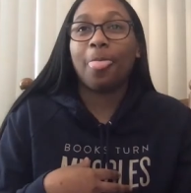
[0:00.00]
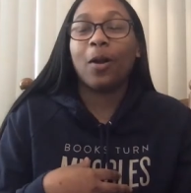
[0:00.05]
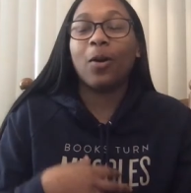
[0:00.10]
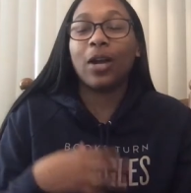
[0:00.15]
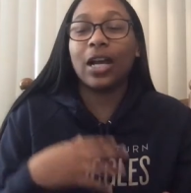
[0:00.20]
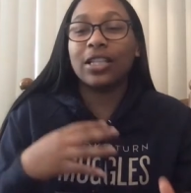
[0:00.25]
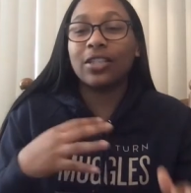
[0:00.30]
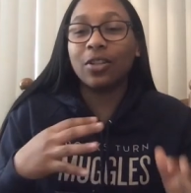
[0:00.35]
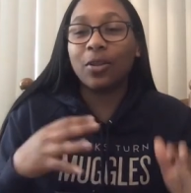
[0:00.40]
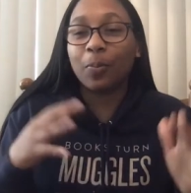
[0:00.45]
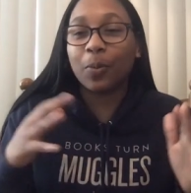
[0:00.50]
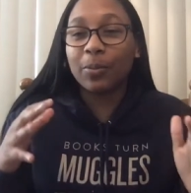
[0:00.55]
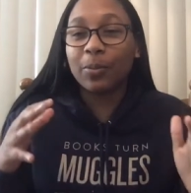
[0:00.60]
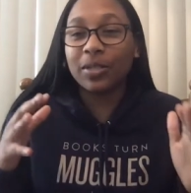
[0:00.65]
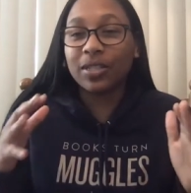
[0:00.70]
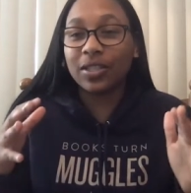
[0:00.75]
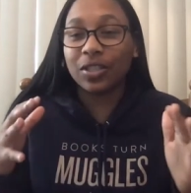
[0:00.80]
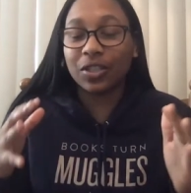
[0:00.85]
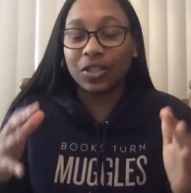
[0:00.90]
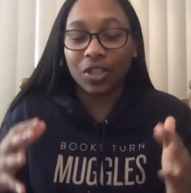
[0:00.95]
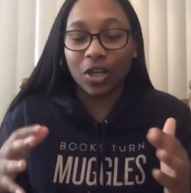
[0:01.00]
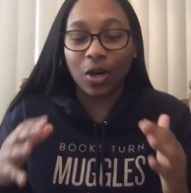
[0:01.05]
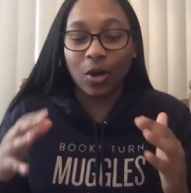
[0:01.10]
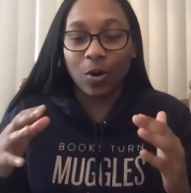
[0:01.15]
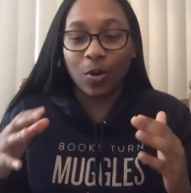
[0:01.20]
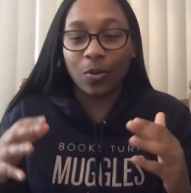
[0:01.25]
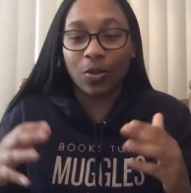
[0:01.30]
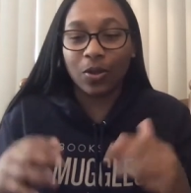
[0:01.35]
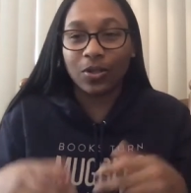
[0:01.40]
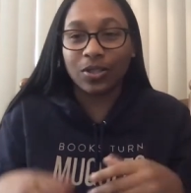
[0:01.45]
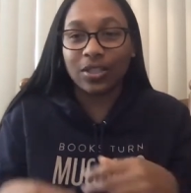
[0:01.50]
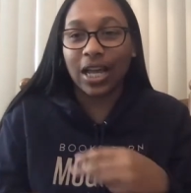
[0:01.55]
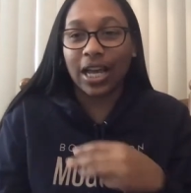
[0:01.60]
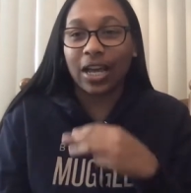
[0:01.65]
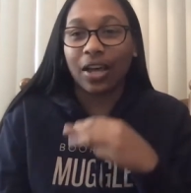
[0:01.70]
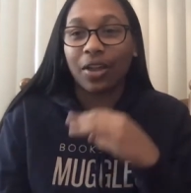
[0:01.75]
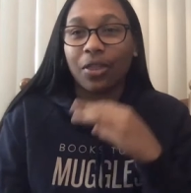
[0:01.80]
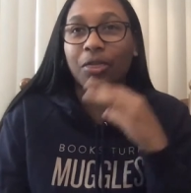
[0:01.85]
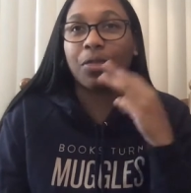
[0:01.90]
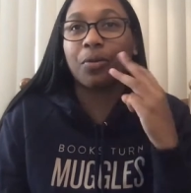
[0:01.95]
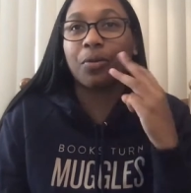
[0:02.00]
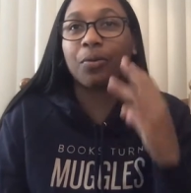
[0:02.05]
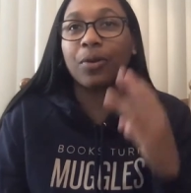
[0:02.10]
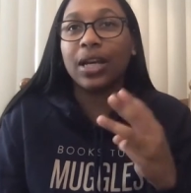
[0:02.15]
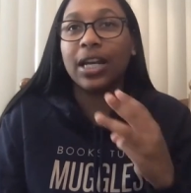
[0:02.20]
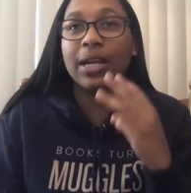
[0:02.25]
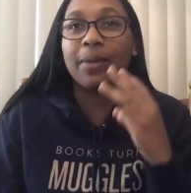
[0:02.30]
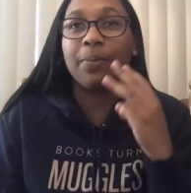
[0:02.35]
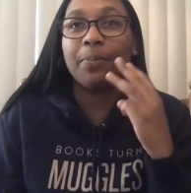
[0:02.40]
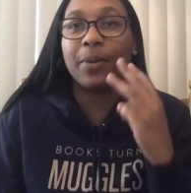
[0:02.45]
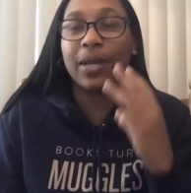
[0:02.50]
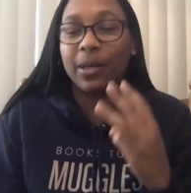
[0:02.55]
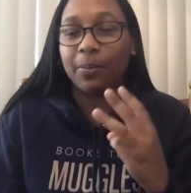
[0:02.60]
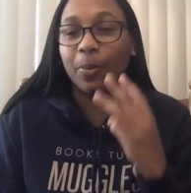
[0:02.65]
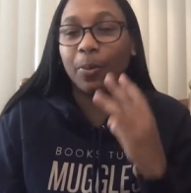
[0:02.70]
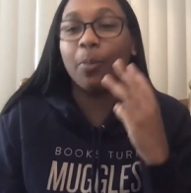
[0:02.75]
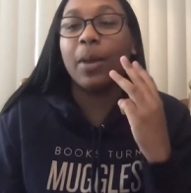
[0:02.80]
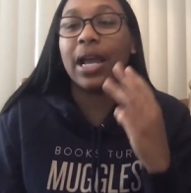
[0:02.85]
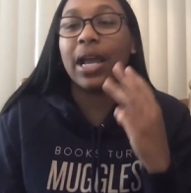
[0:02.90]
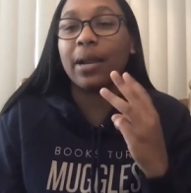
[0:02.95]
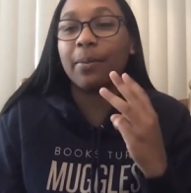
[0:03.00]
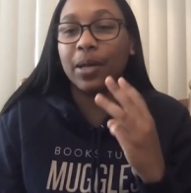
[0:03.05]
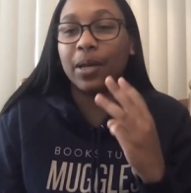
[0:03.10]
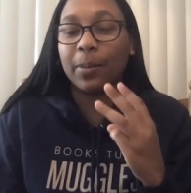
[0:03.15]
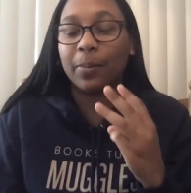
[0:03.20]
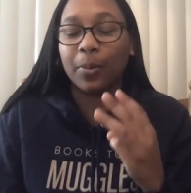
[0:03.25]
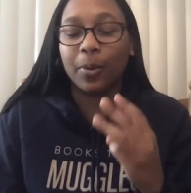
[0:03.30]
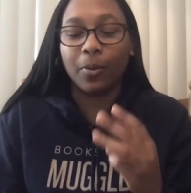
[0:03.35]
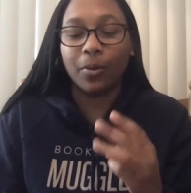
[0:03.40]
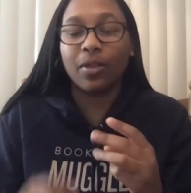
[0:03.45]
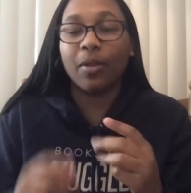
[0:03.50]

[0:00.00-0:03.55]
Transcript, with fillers: Okay, so the premise of the show, there's like three people, main mm-hmm. people.